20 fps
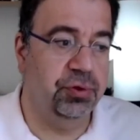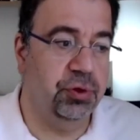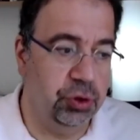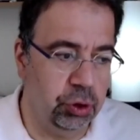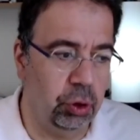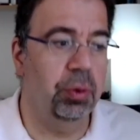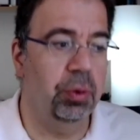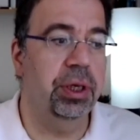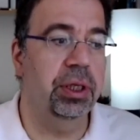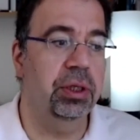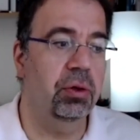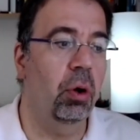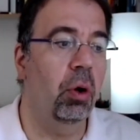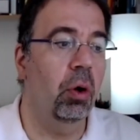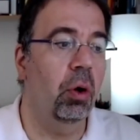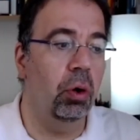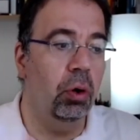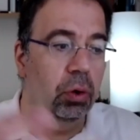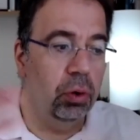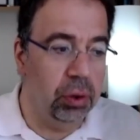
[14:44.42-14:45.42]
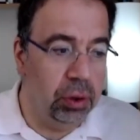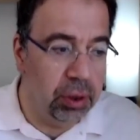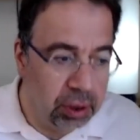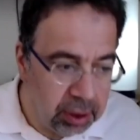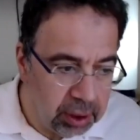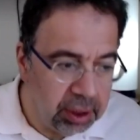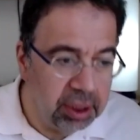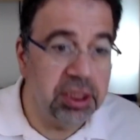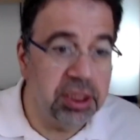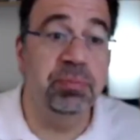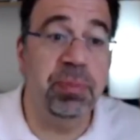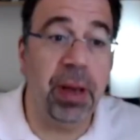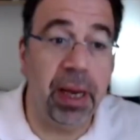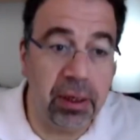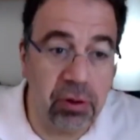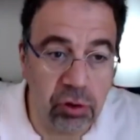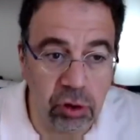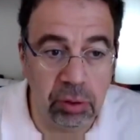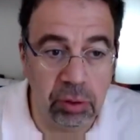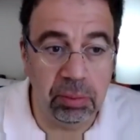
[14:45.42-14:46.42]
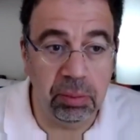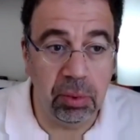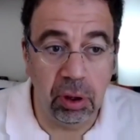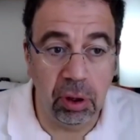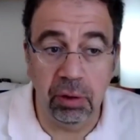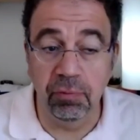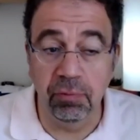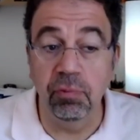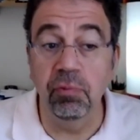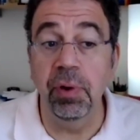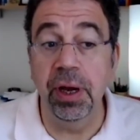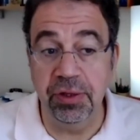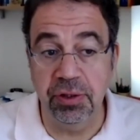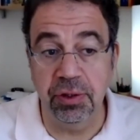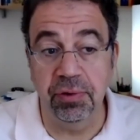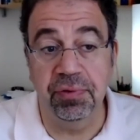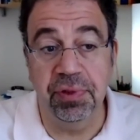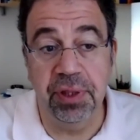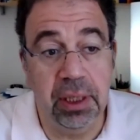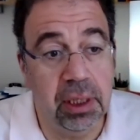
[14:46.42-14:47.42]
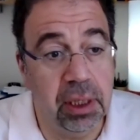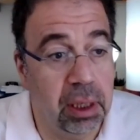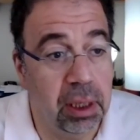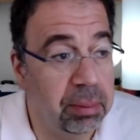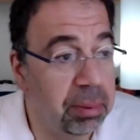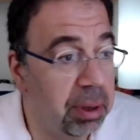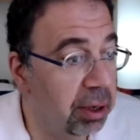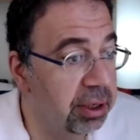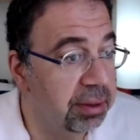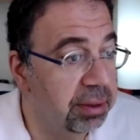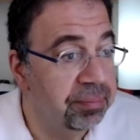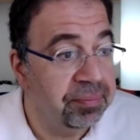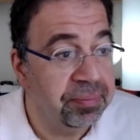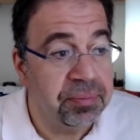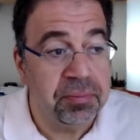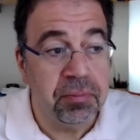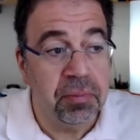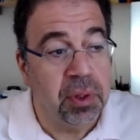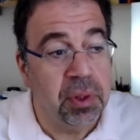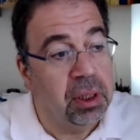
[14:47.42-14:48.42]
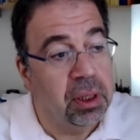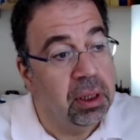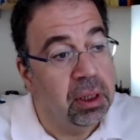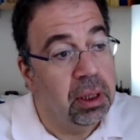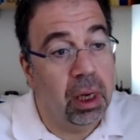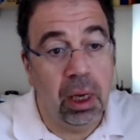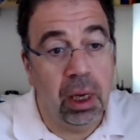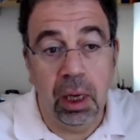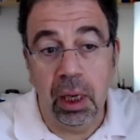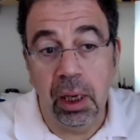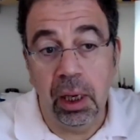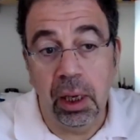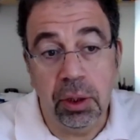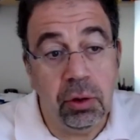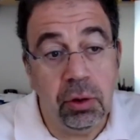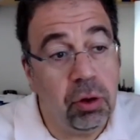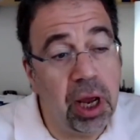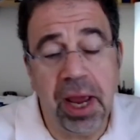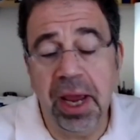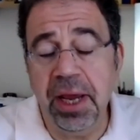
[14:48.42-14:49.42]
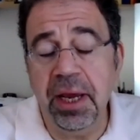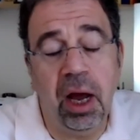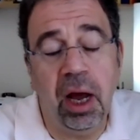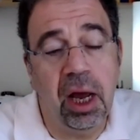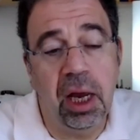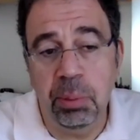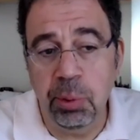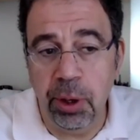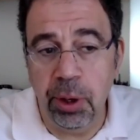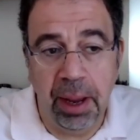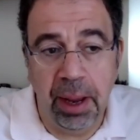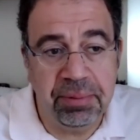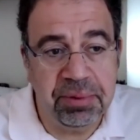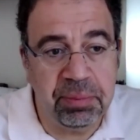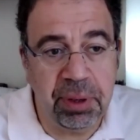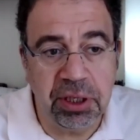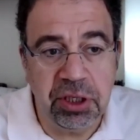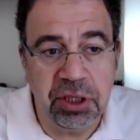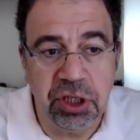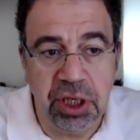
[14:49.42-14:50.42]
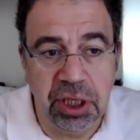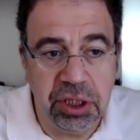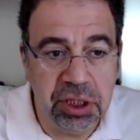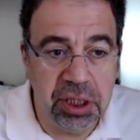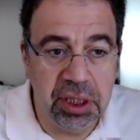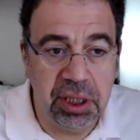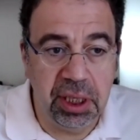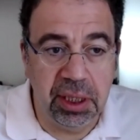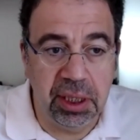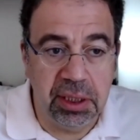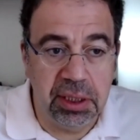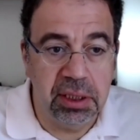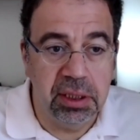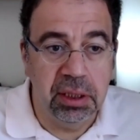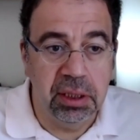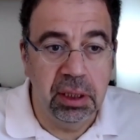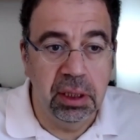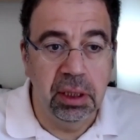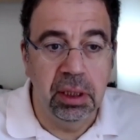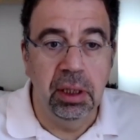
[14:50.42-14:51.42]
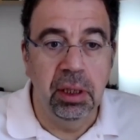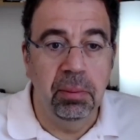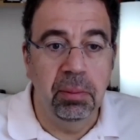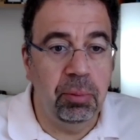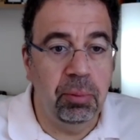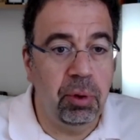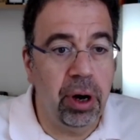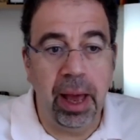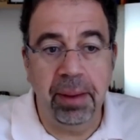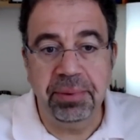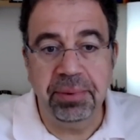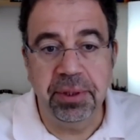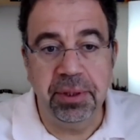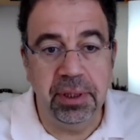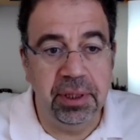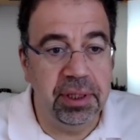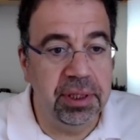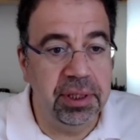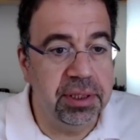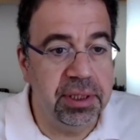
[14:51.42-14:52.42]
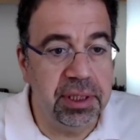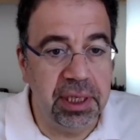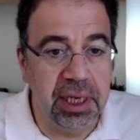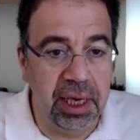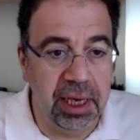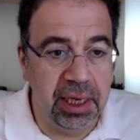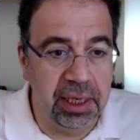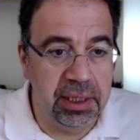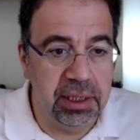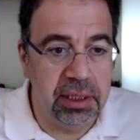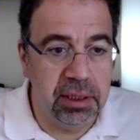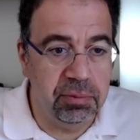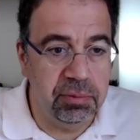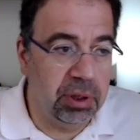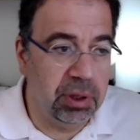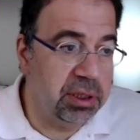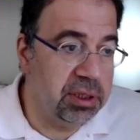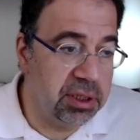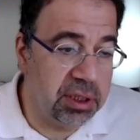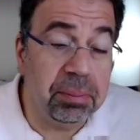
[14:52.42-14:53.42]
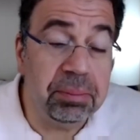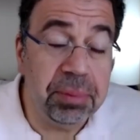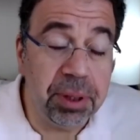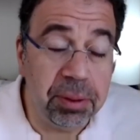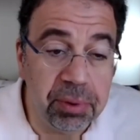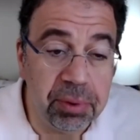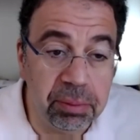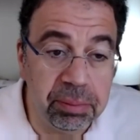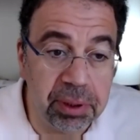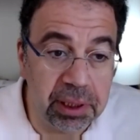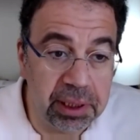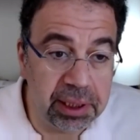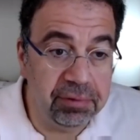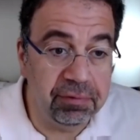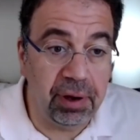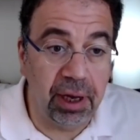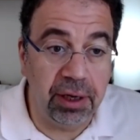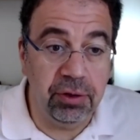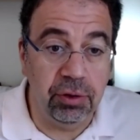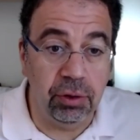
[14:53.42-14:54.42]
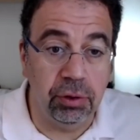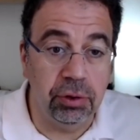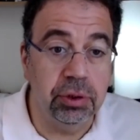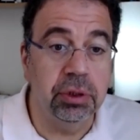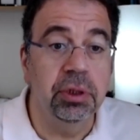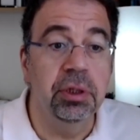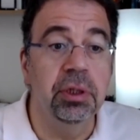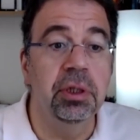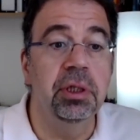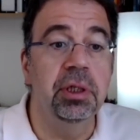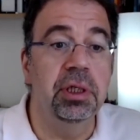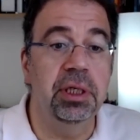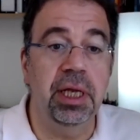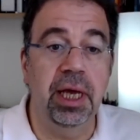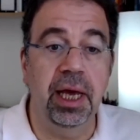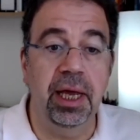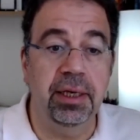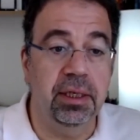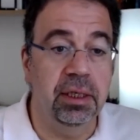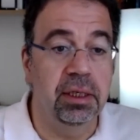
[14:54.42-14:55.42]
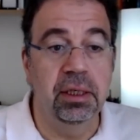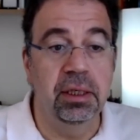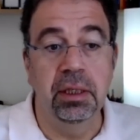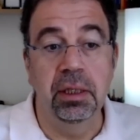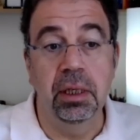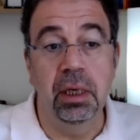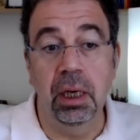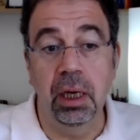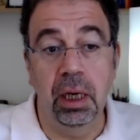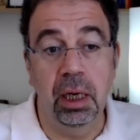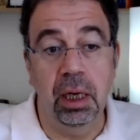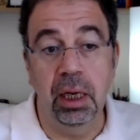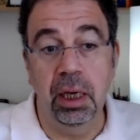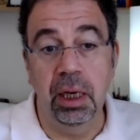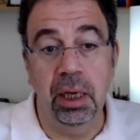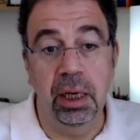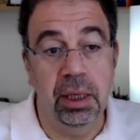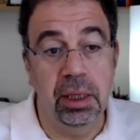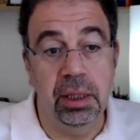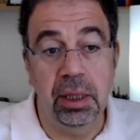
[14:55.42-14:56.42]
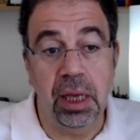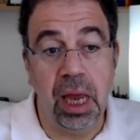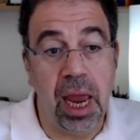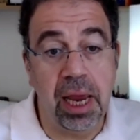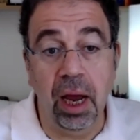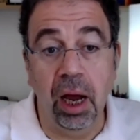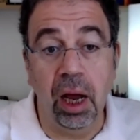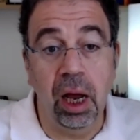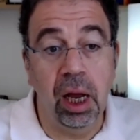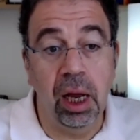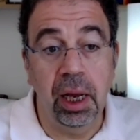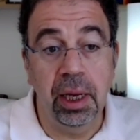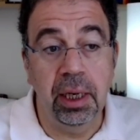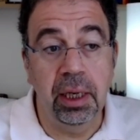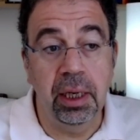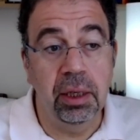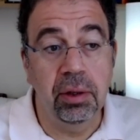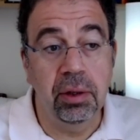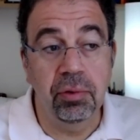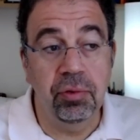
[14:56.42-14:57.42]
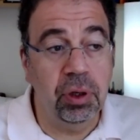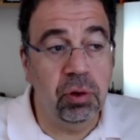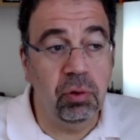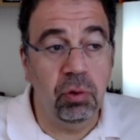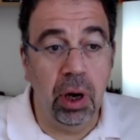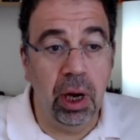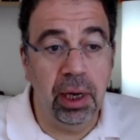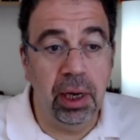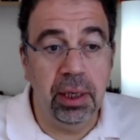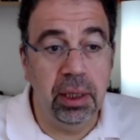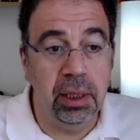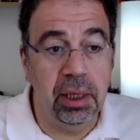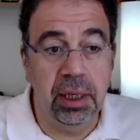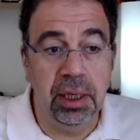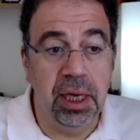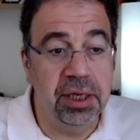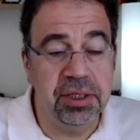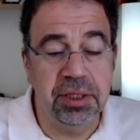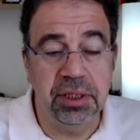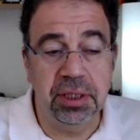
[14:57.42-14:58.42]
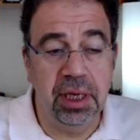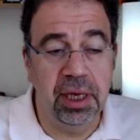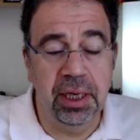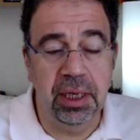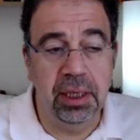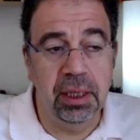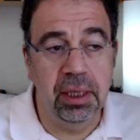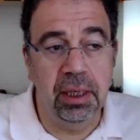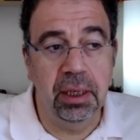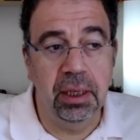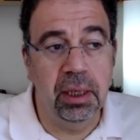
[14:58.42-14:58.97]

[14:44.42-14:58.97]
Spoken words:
showing the whole spectrum of ways of thinking about it. You know, AI perhaps might change things. Perhaps it is the case, where some people believe, I don't, that AI has a